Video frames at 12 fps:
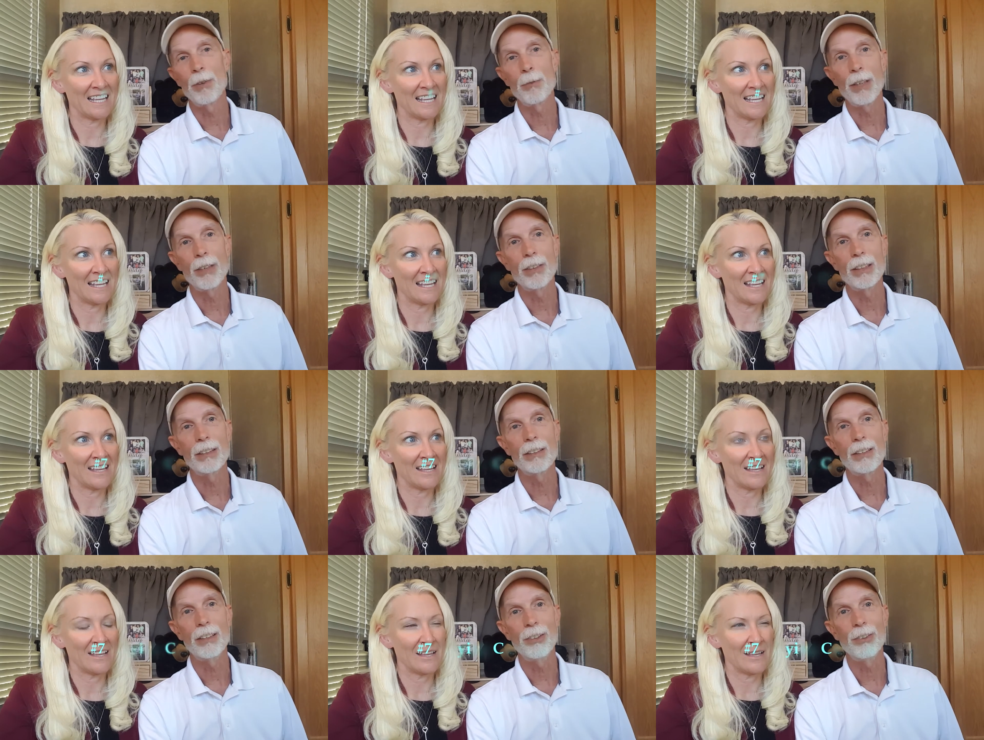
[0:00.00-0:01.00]
Speaker 1: going to be able to,
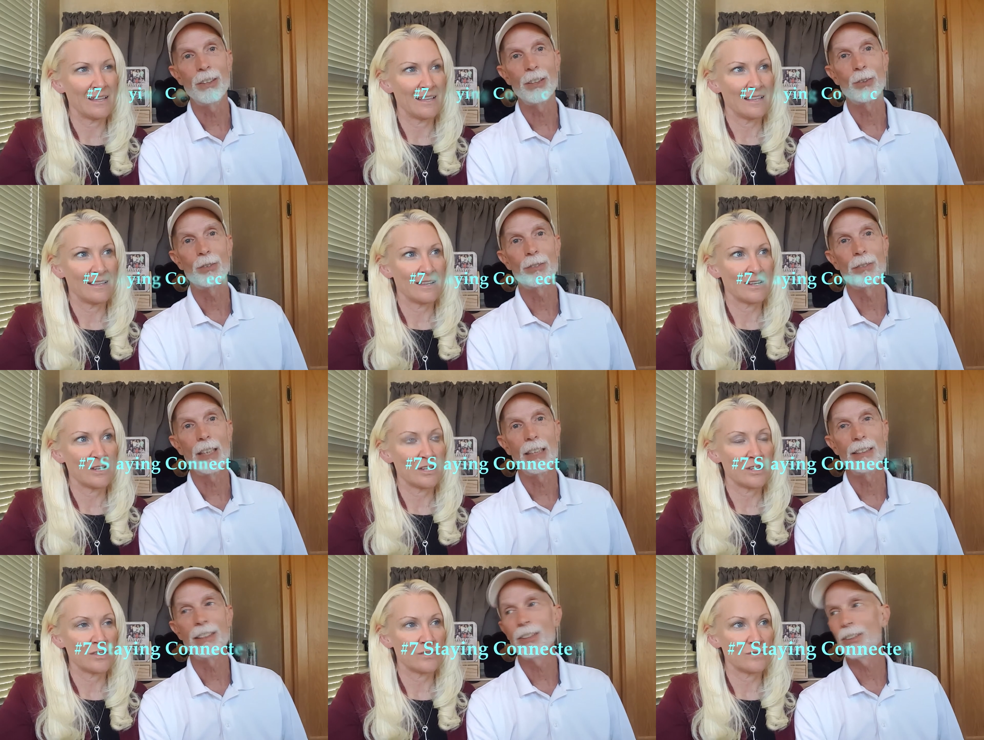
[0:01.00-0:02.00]
to do this and
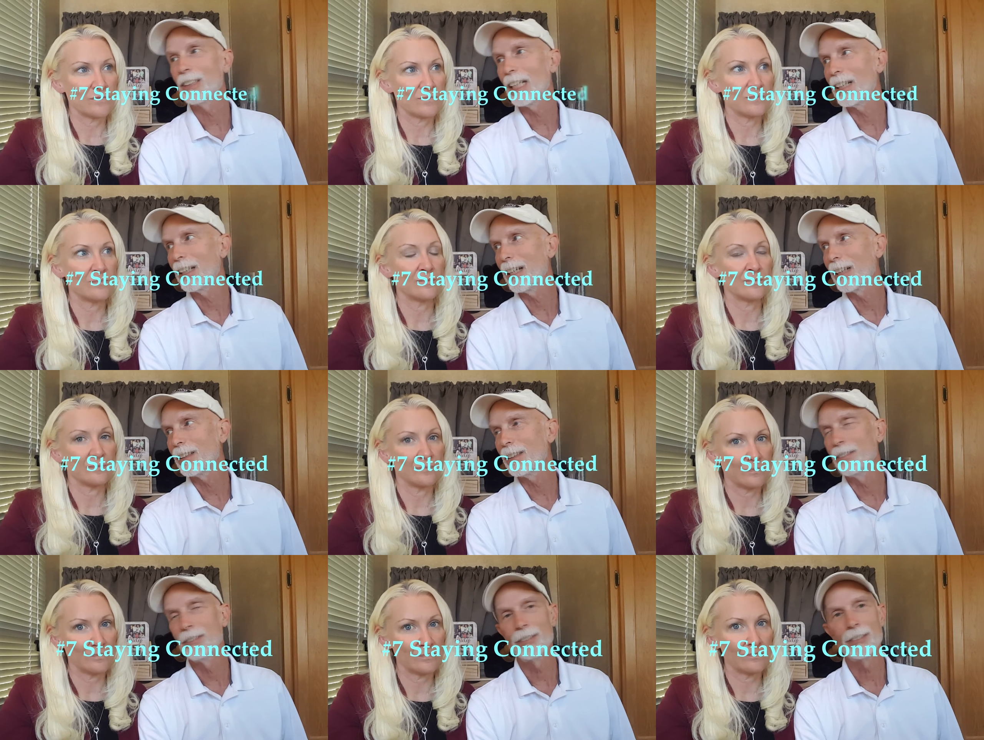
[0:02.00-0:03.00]
still stay connected.
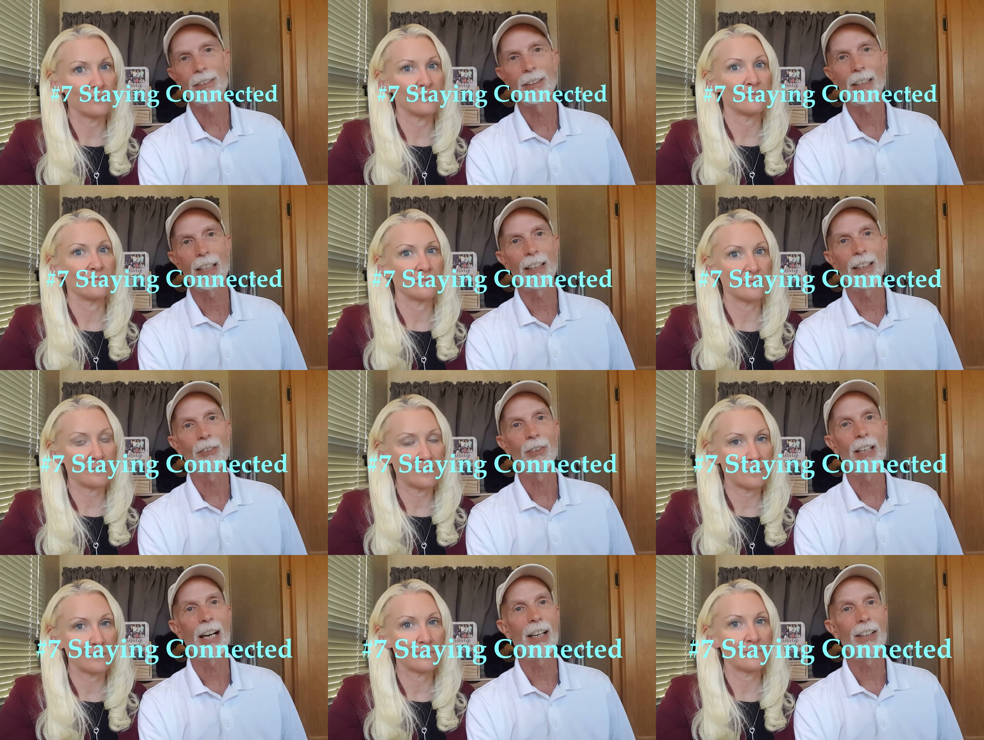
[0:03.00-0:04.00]
They, they
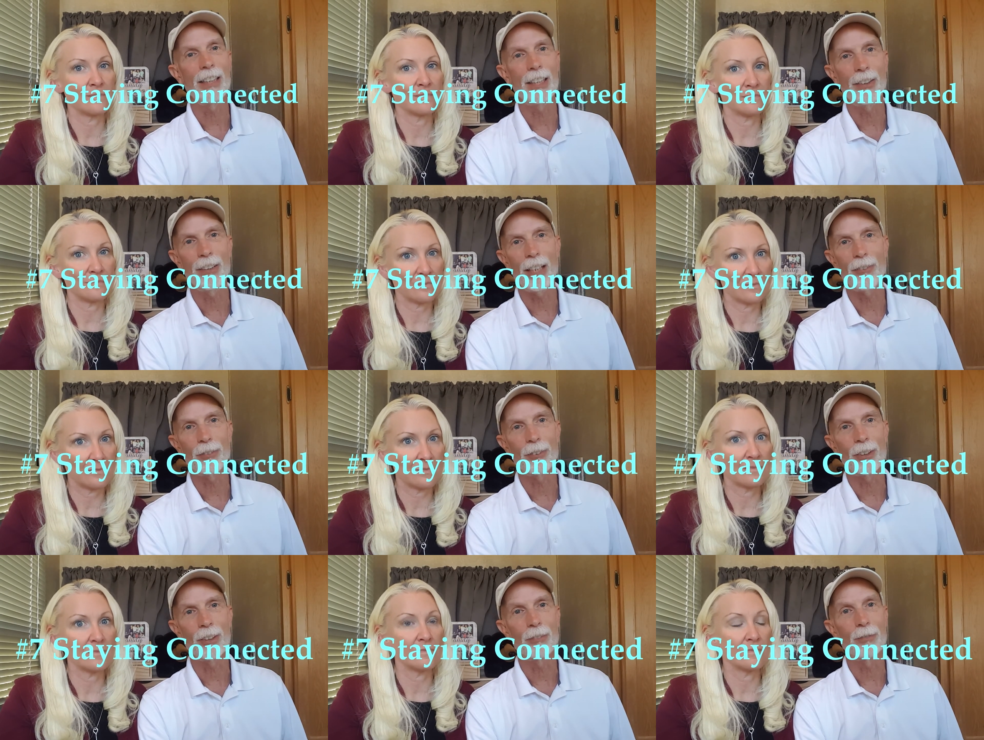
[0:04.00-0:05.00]
rely on the internet
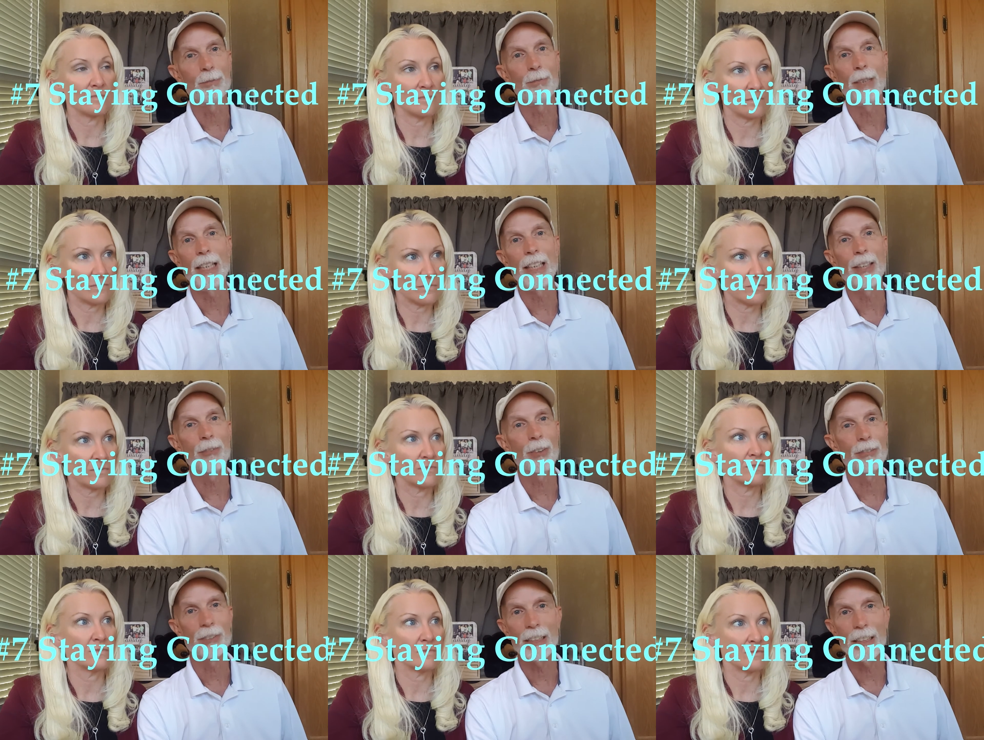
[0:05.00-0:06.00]
for many
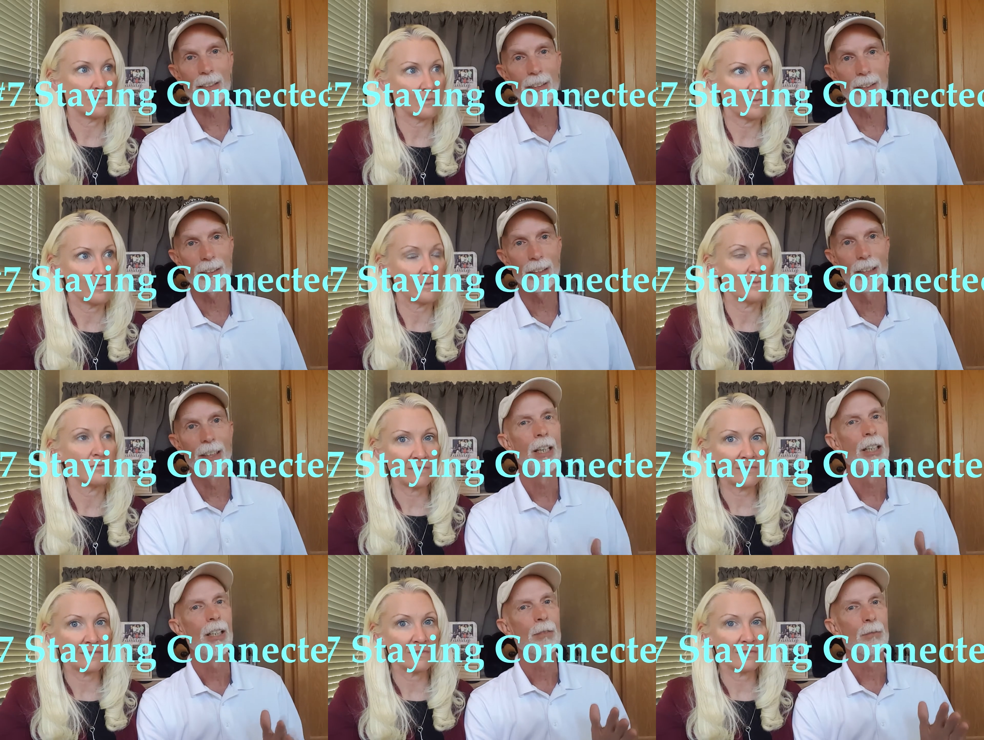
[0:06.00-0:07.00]
different reasons.
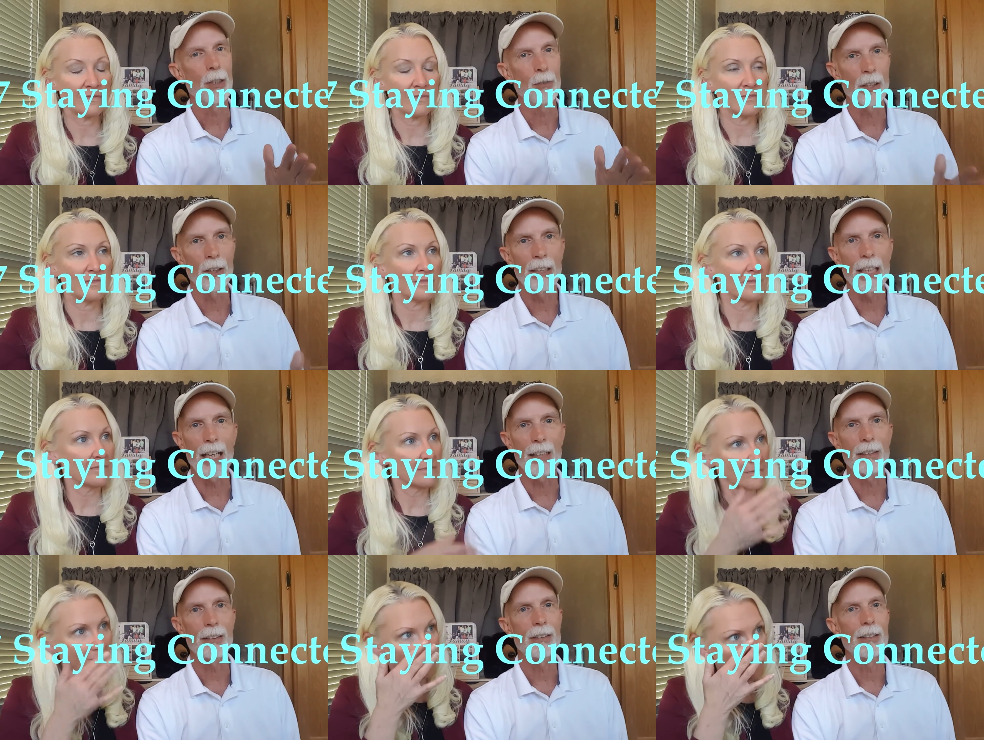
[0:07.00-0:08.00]
I want to look at
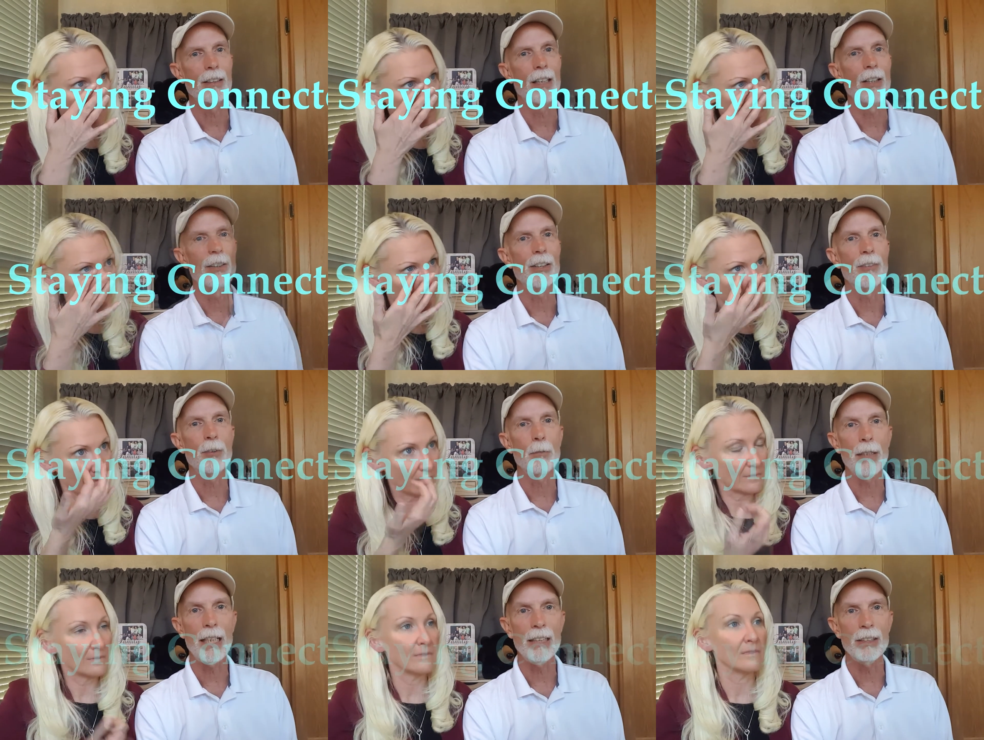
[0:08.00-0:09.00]
all the different
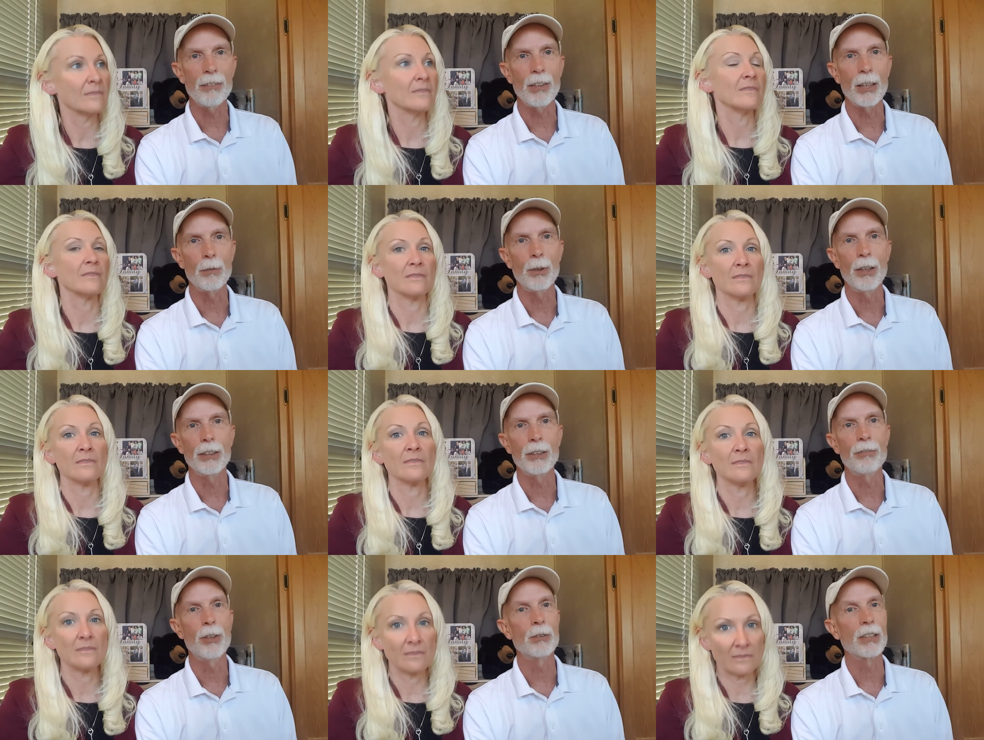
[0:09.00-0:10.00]
plans available on your
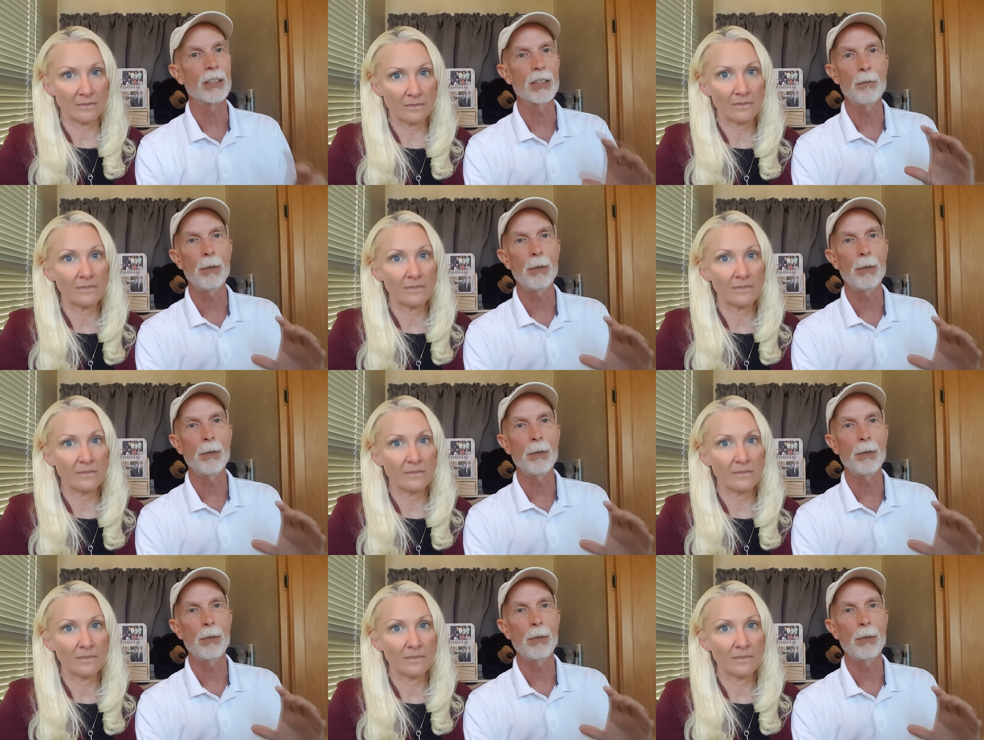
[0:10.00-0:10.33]
phone because some